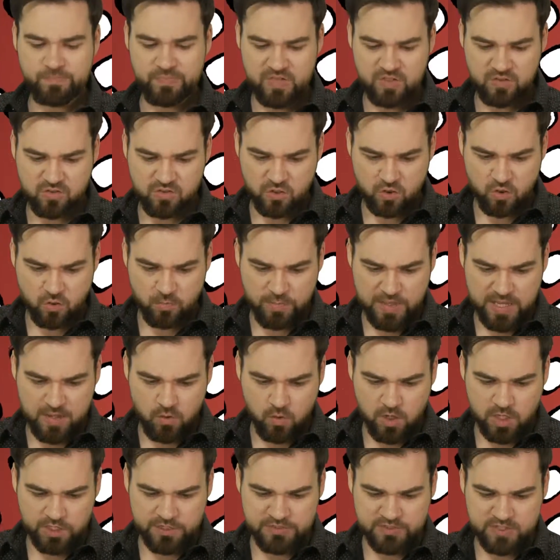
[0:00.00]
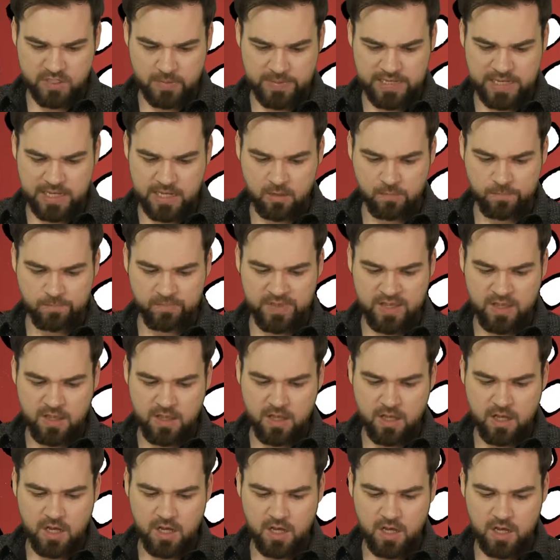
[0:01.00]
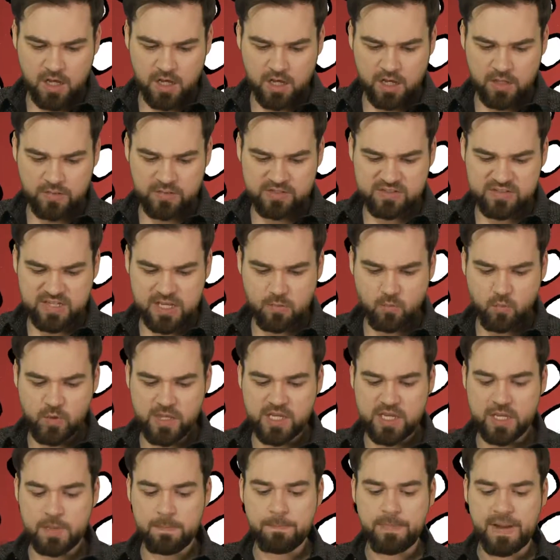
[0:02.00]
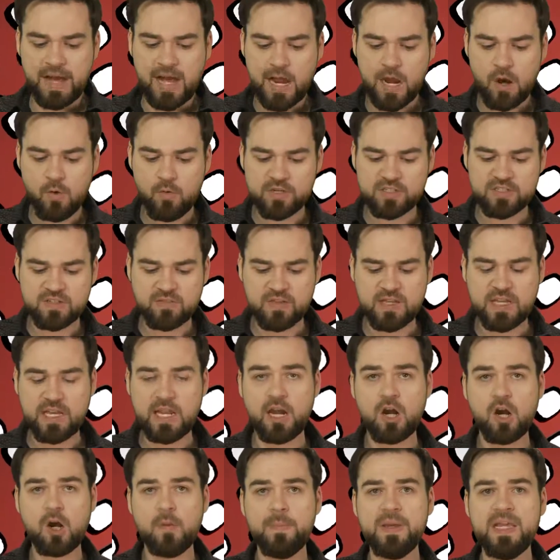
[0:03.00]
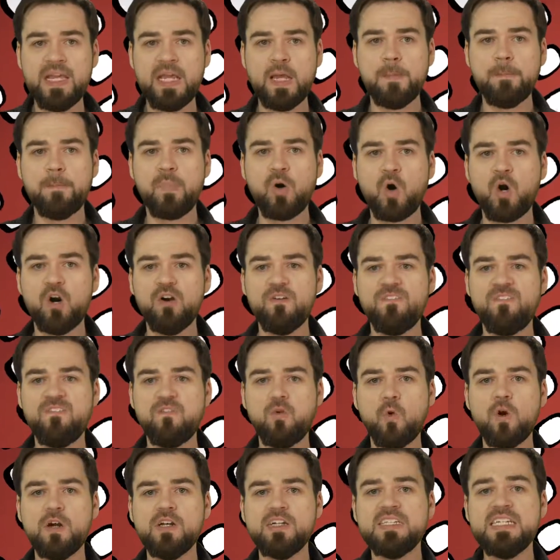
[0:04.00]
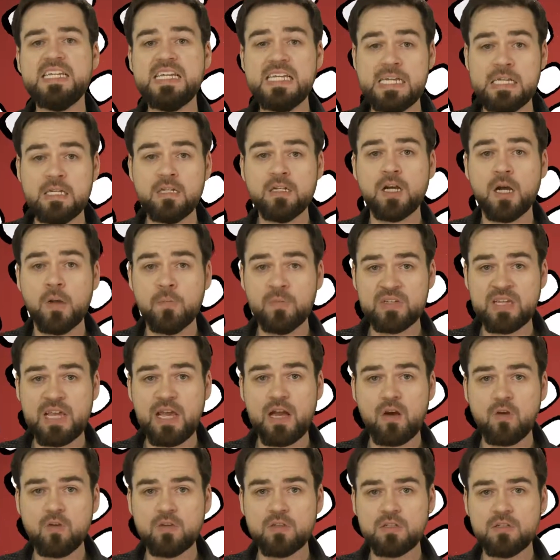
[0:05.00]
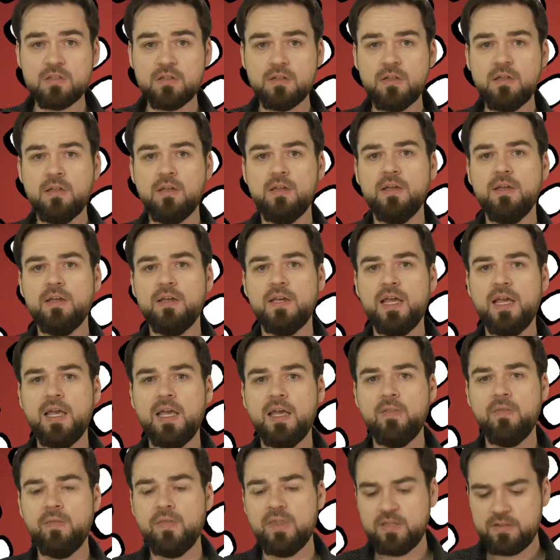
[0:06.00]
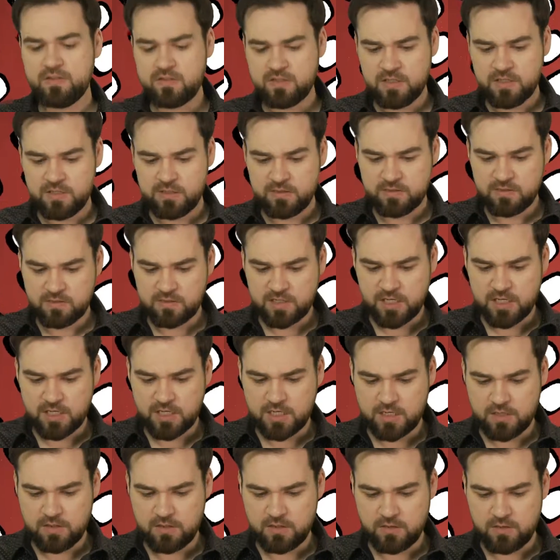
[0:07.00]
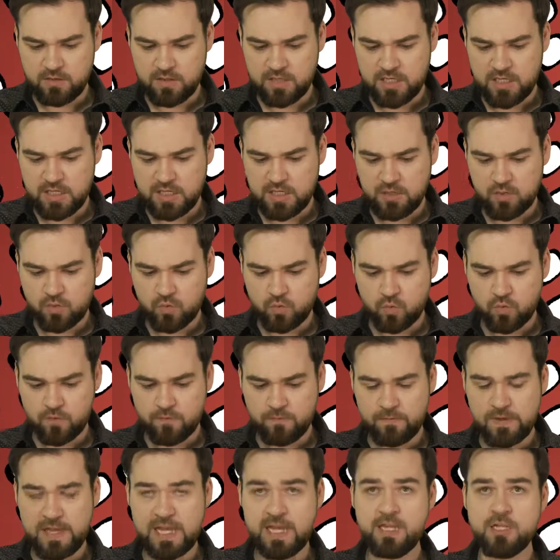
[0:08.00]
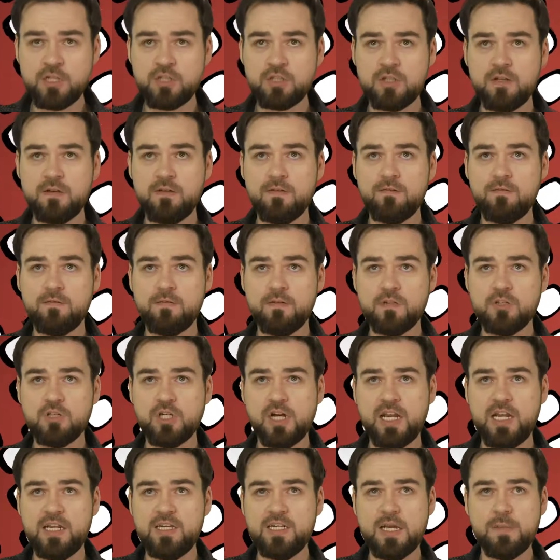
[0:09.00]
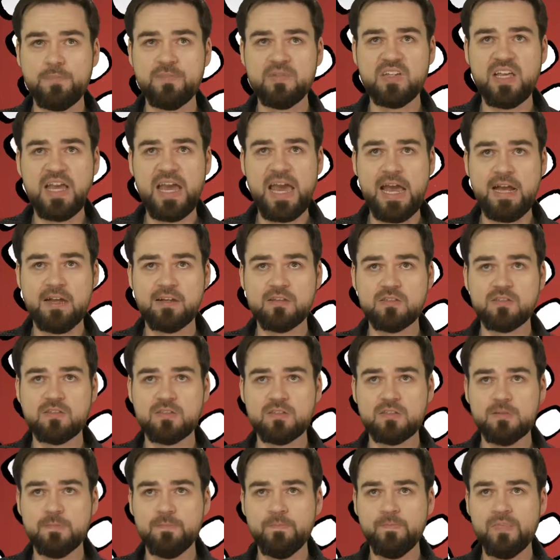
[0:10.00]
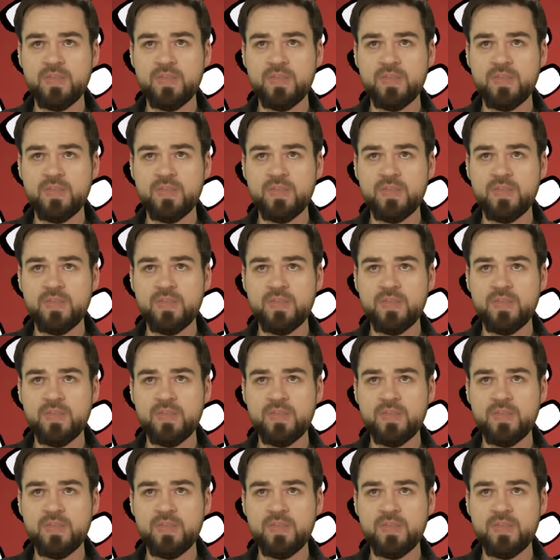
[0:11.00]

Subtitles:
So Baywatch is coming out. The same weekend, Pirates of the Caribbean Part 14 comes out. And this is the revenge of Johnny Depp's ex.